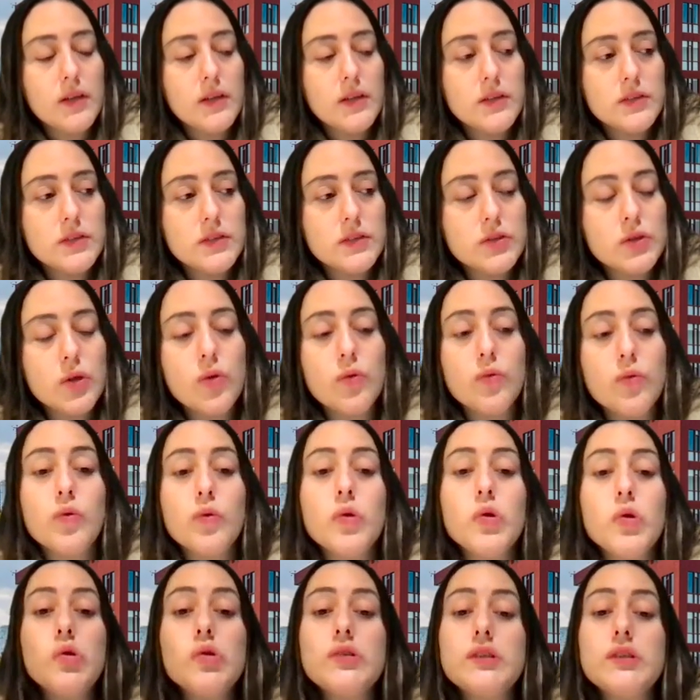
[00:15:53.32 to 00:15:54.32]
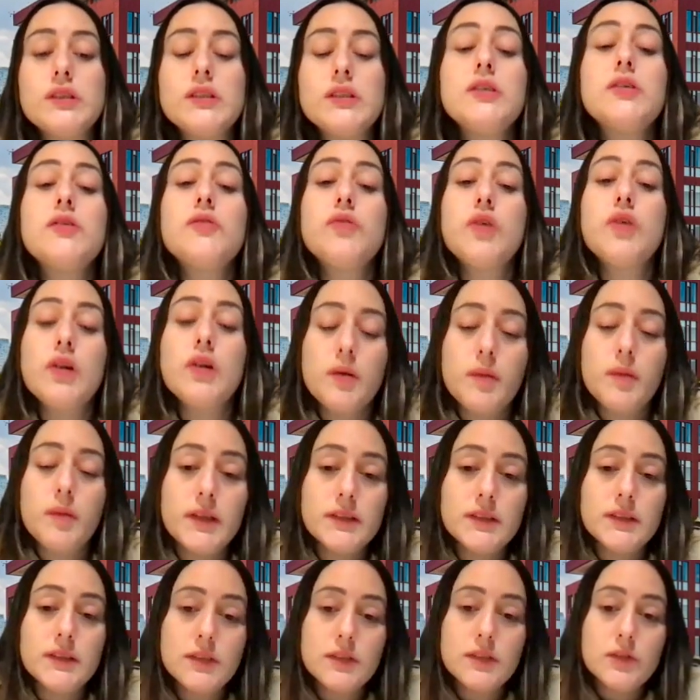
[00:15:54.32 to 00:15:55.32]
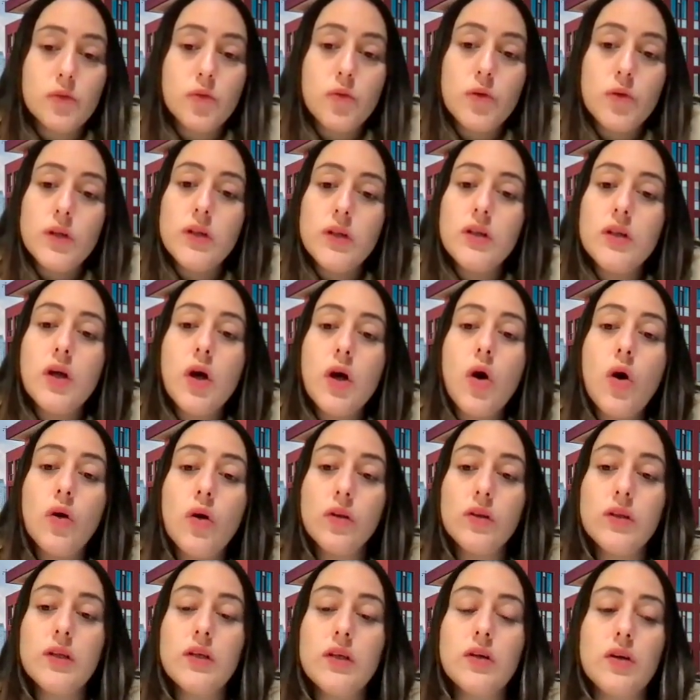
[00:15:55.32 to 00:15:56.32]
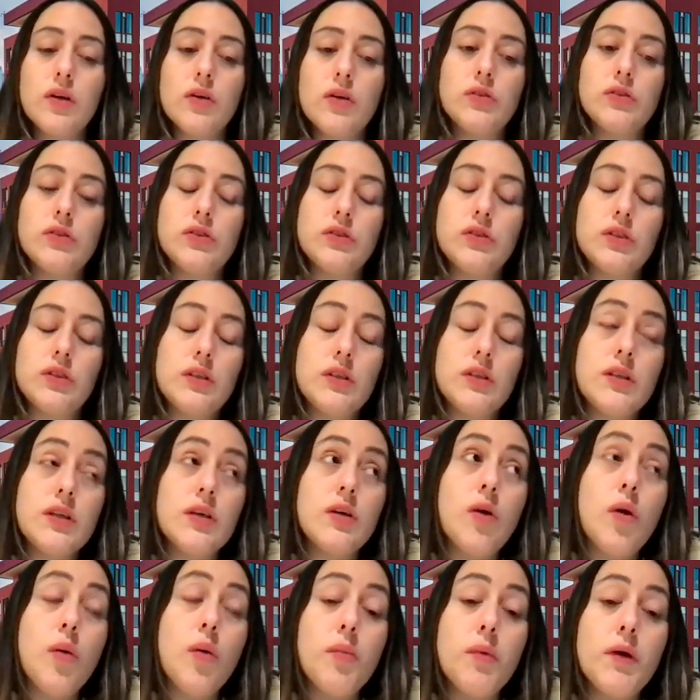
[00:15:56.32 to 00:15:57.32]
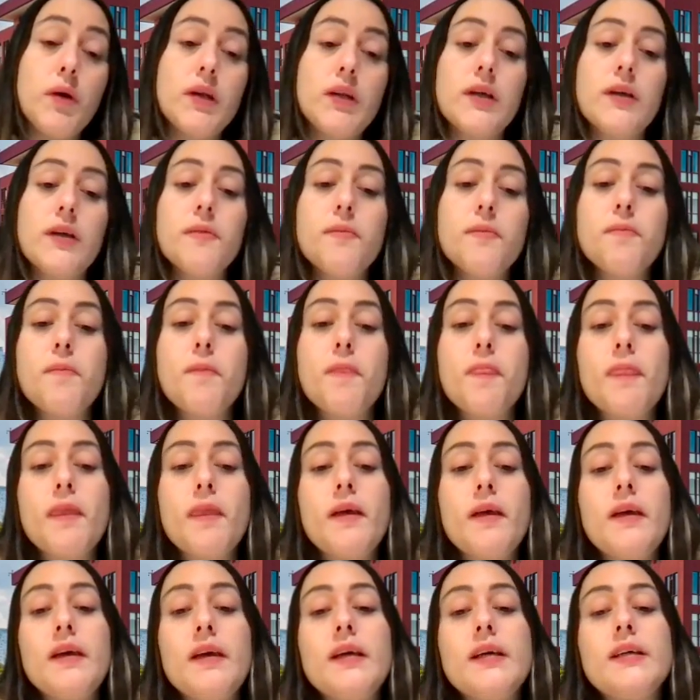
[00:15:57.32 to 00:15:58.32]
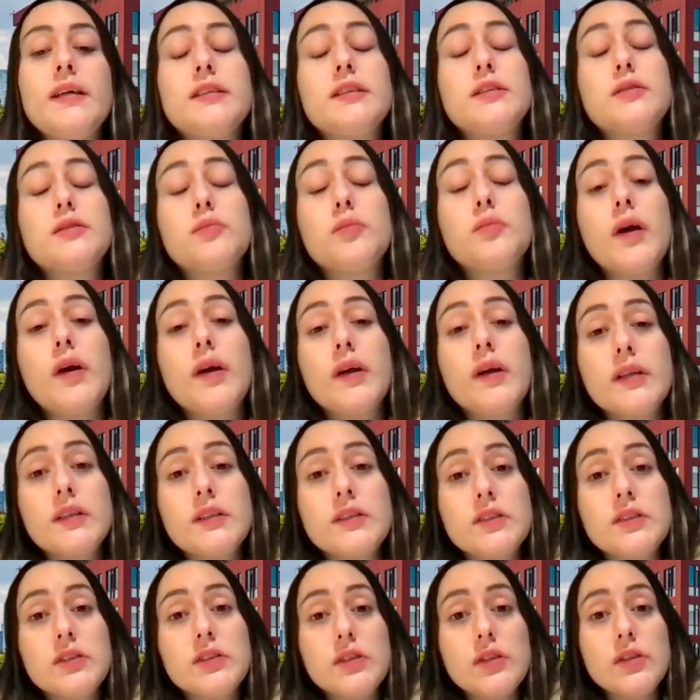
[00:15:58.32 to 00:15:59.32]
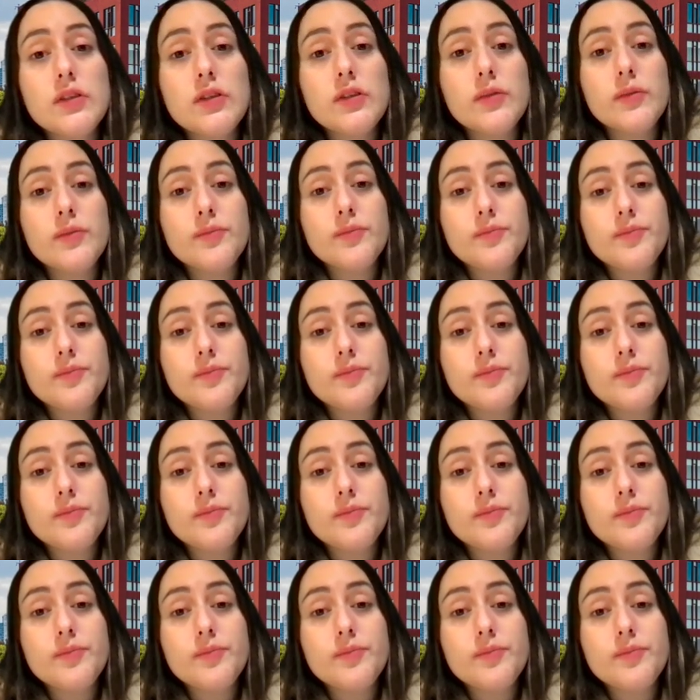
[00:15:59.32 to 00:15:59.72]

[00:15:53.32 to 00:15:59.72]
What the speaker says: So losing relevance will only cost the company its market share.